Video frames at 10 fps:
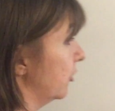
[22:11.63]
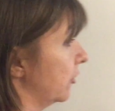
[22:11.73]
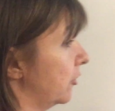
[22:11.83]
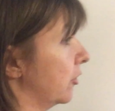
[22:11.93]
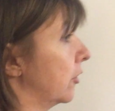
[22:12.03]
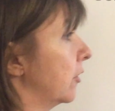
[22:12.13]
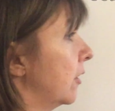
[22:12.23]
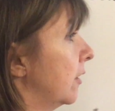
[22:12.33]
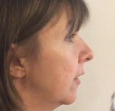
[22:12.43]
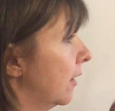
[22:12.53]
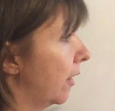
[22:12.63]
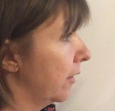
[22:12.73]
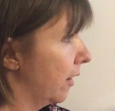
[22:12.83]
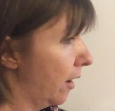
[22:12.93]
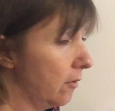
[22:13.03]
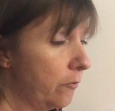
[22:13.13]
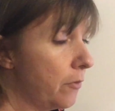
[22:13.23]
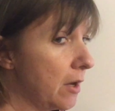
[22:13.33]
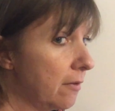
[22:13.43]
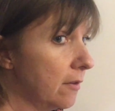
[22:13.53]
just turn and
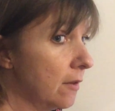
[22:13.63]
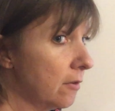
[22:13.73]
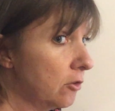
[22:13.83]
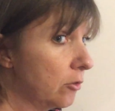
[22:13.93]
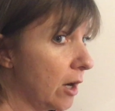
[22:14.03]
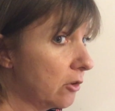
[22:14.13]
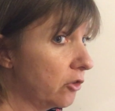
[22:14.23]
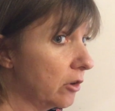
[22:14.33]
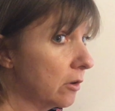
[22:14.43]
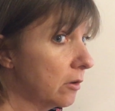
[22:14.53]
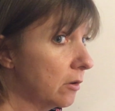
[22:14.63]
face in this direction.